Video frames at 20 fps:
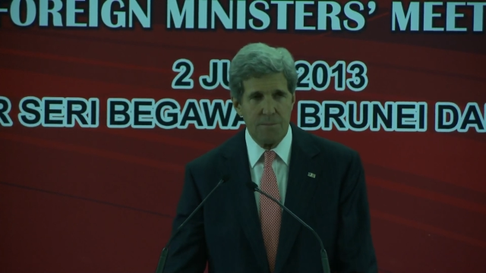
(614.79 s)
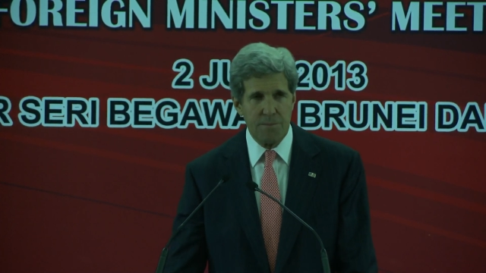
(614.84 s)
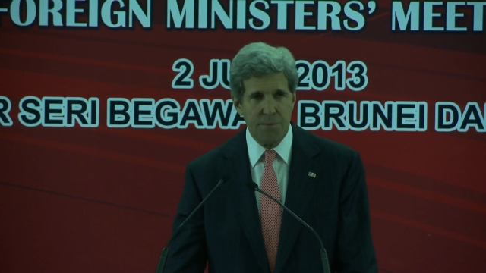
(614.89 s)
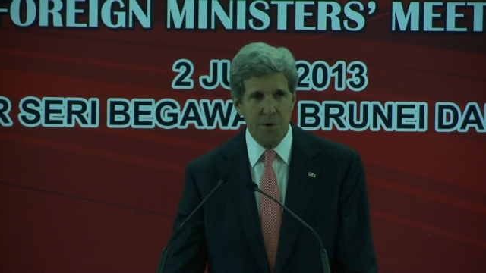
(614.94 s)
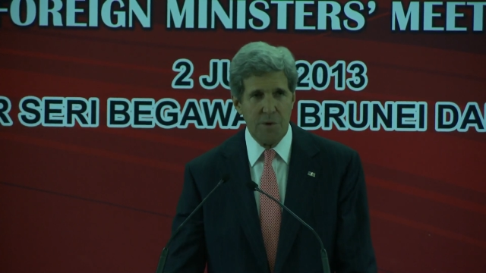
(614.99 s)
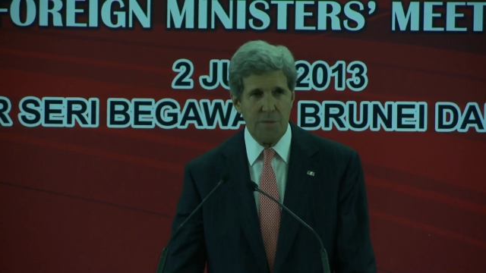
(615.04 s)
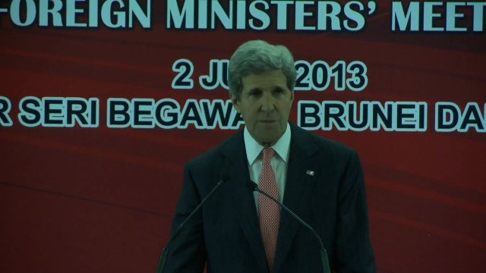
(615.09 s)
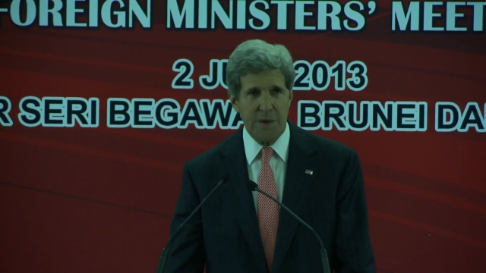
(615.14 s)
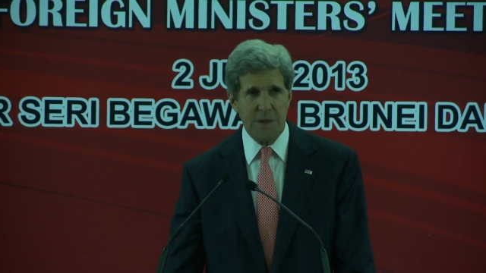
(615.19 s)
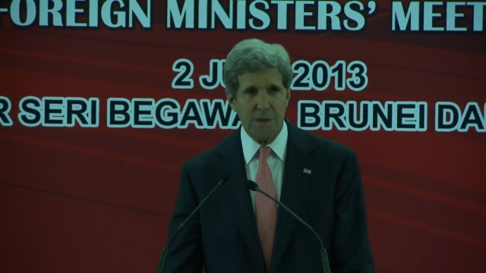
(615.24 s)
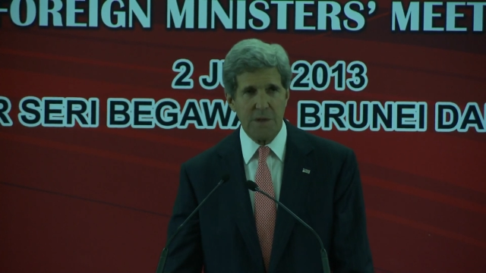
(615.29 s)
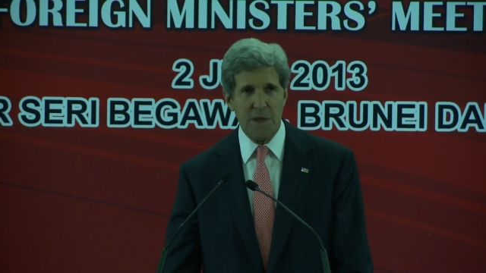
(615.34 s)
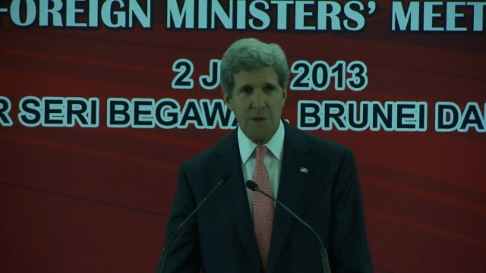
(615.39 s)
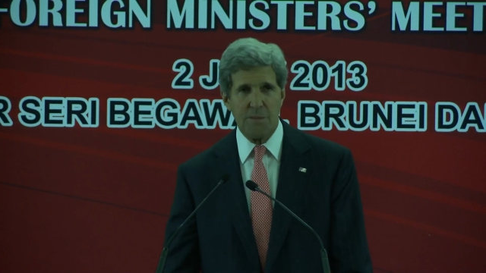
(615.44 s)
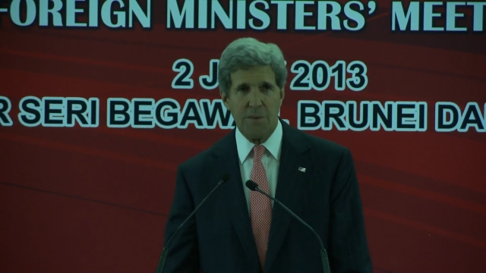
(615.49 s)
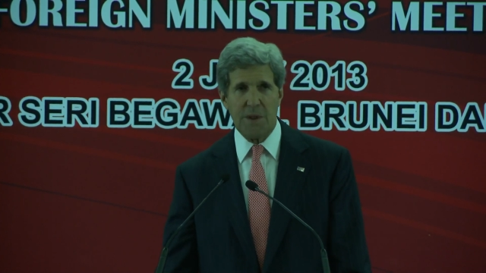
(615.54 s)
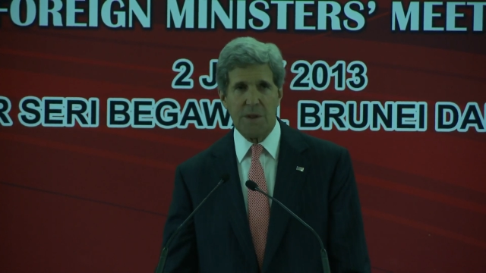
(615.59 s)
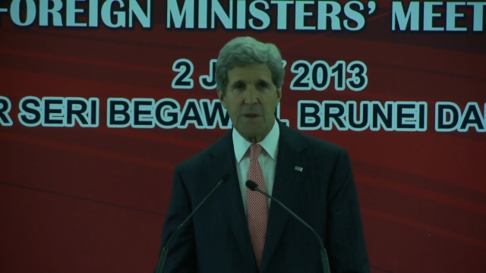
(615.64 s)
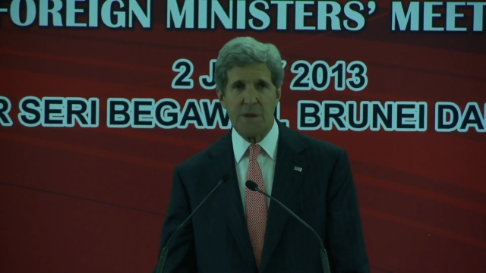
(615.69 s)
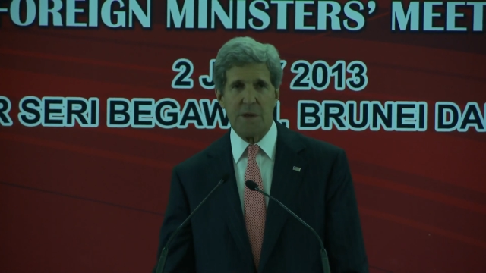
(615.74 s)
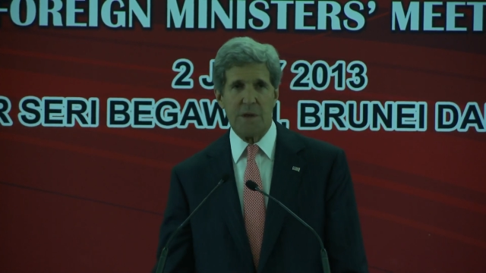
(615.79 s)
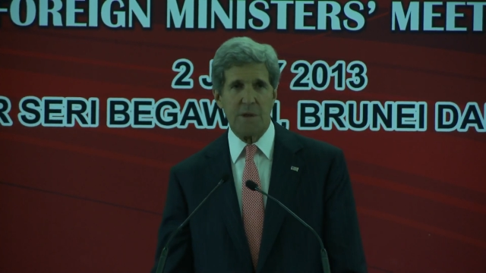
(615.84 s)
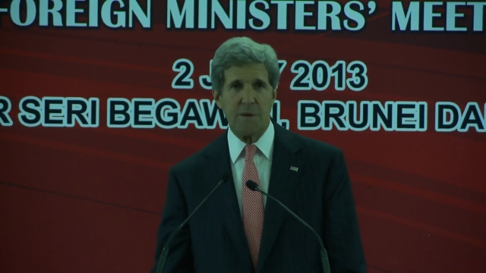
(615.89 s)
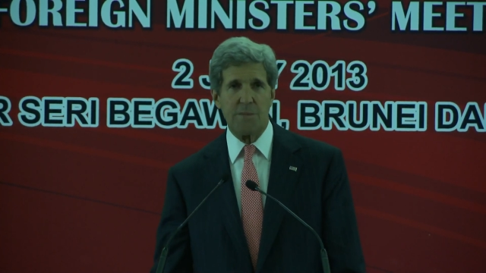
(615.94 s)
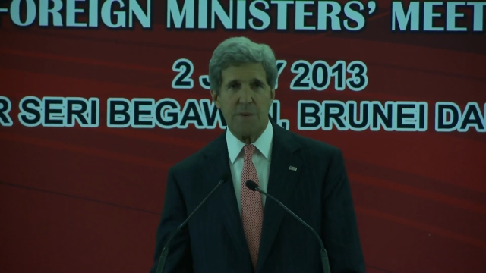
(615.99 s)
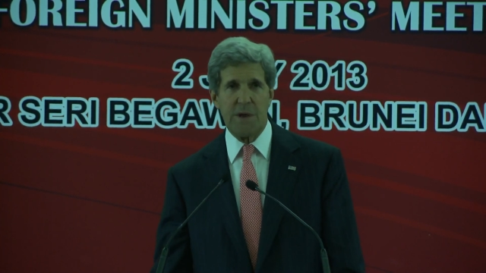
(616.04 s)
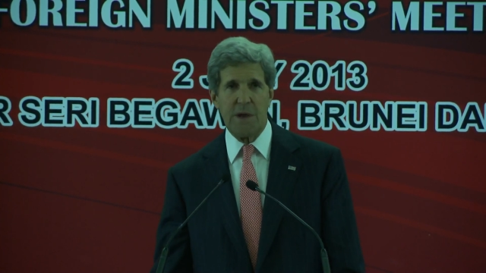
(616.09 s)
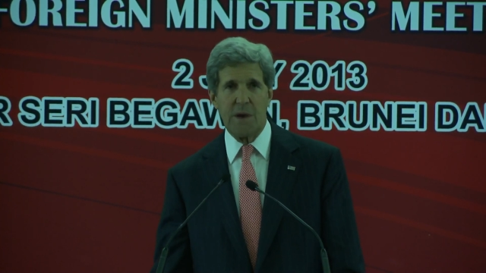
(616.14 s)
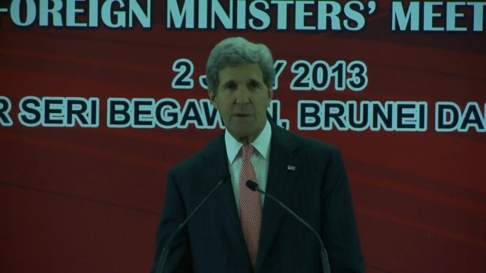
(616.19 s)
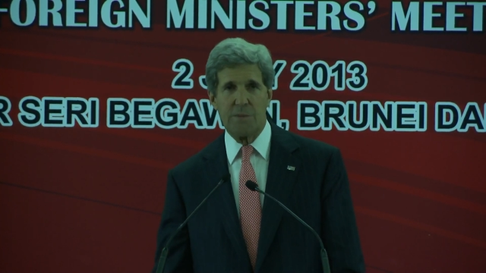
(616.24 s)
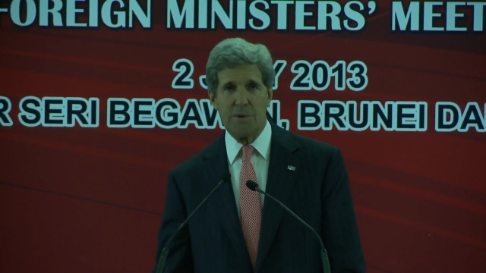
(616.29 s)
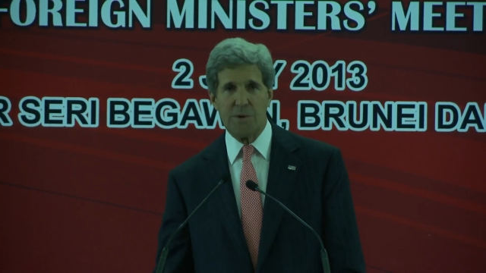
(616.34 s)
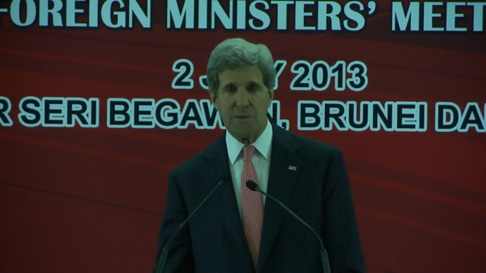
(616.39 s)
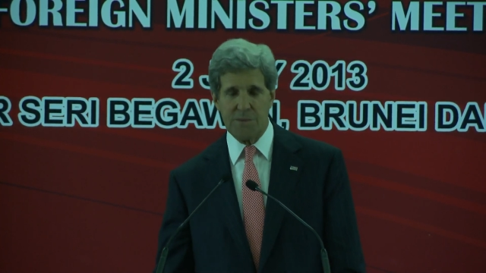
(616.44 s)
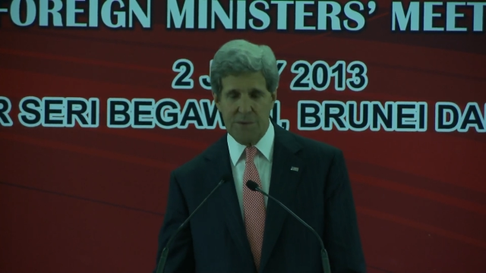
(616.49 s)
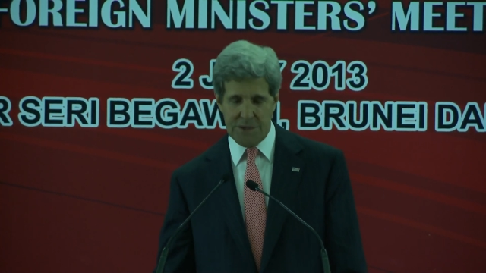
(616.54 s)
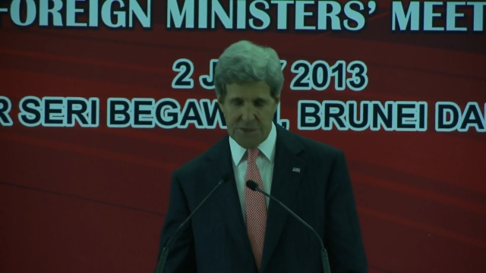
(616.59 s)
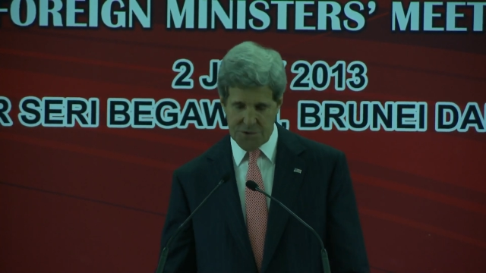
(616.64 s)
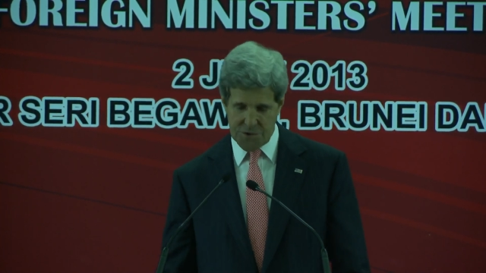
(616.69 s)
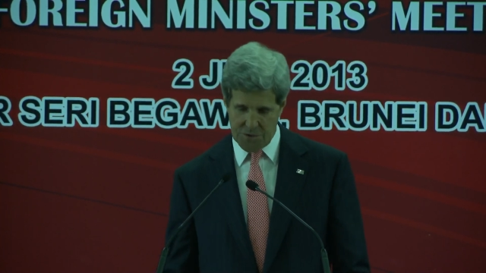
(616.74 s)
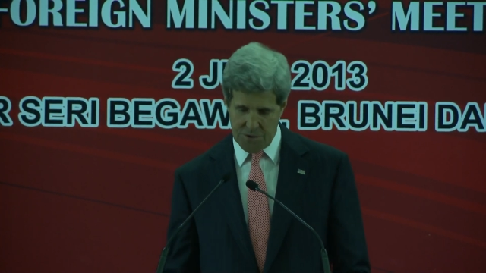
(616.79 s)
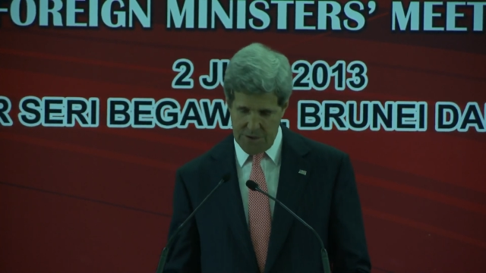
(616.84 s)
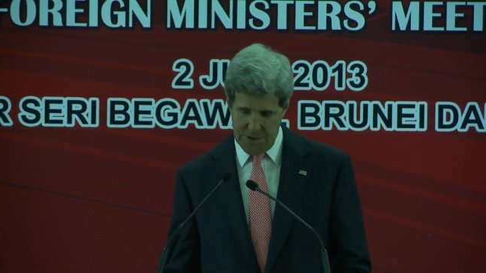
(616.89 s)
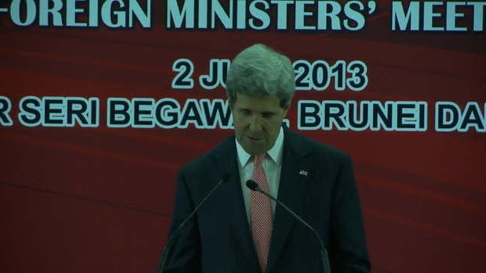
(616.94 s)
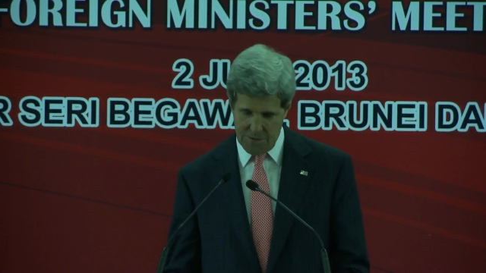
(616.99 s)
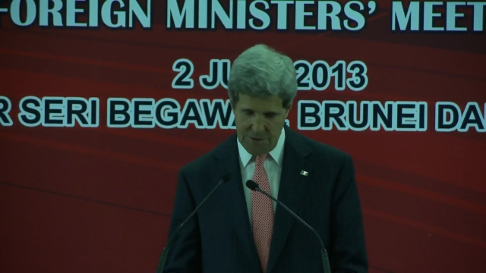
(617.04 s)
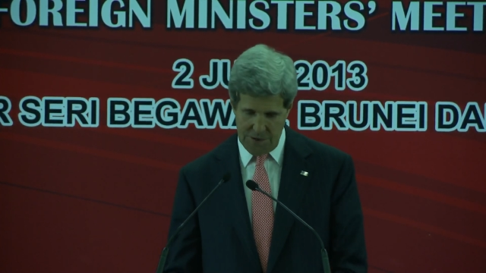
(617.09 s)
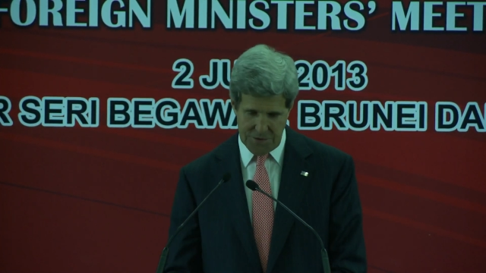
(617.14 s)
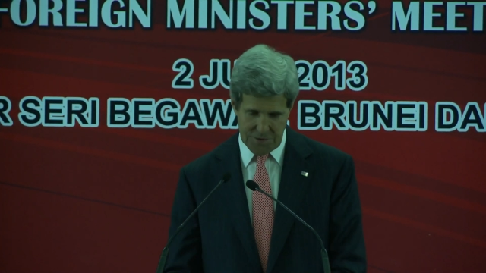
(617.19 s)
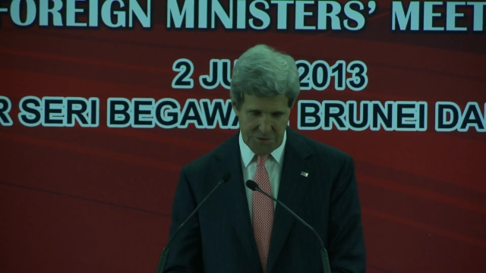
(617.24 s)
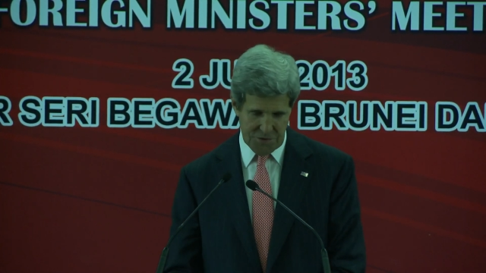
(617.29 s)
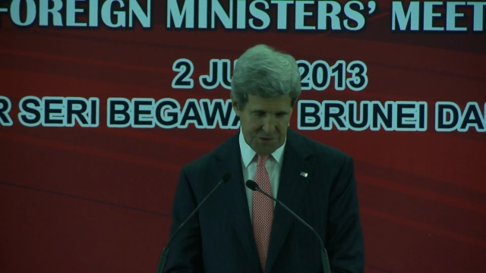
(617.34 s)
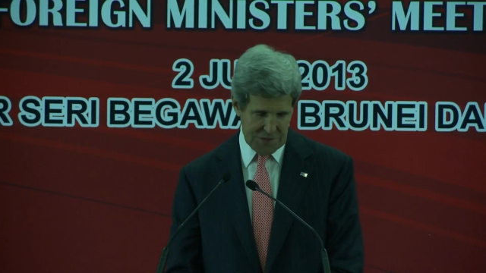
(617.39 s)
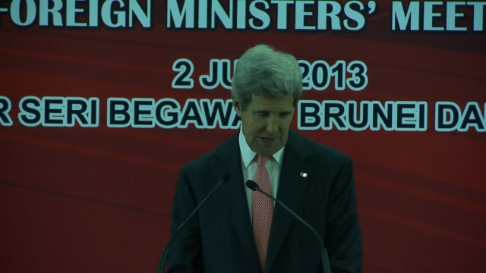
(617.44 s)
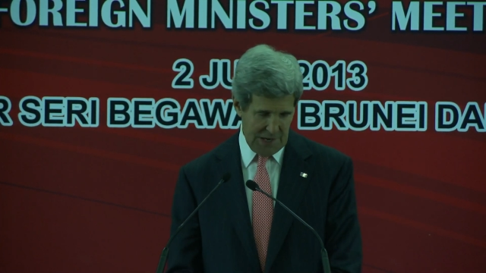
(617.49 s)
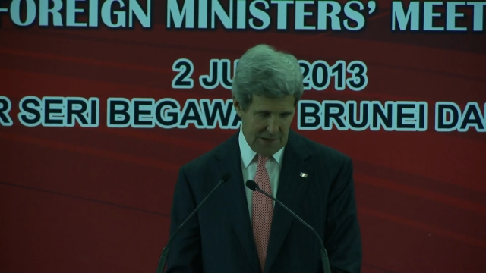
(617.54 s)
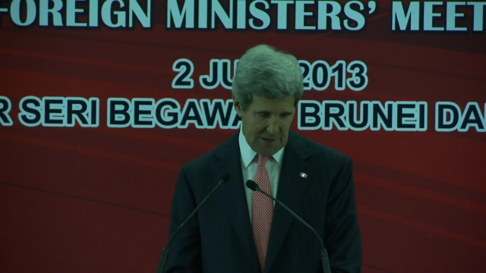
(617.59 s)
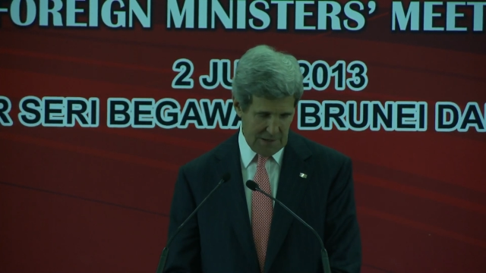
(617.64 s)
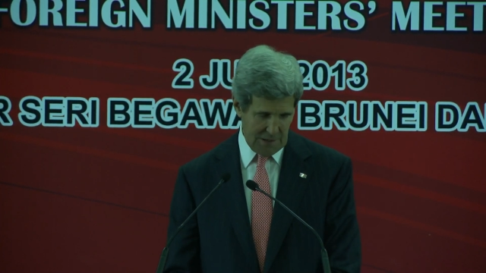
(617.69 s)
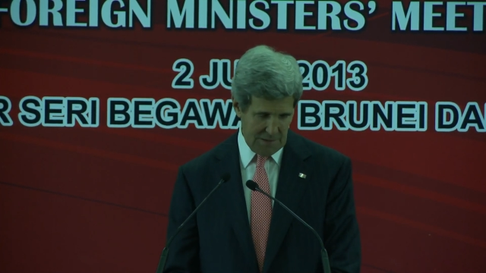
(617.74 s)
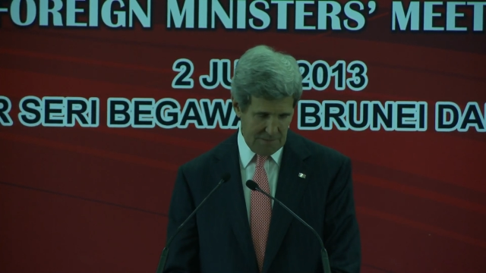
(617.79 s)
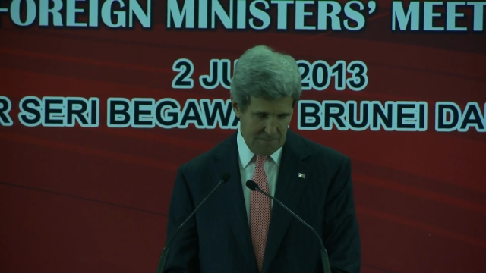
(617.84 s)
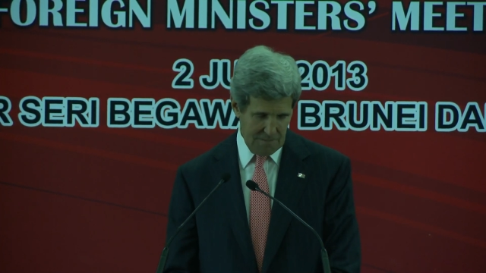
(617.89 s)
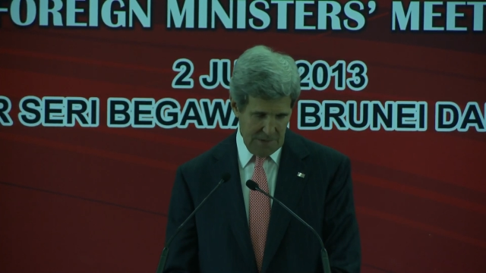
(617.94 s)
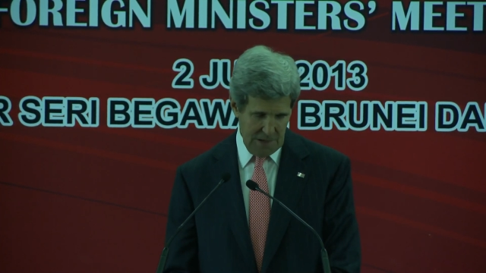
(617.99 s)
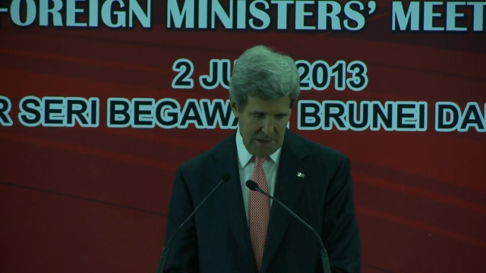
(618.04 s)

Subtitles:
proving the ability to be able to reach greater understanding.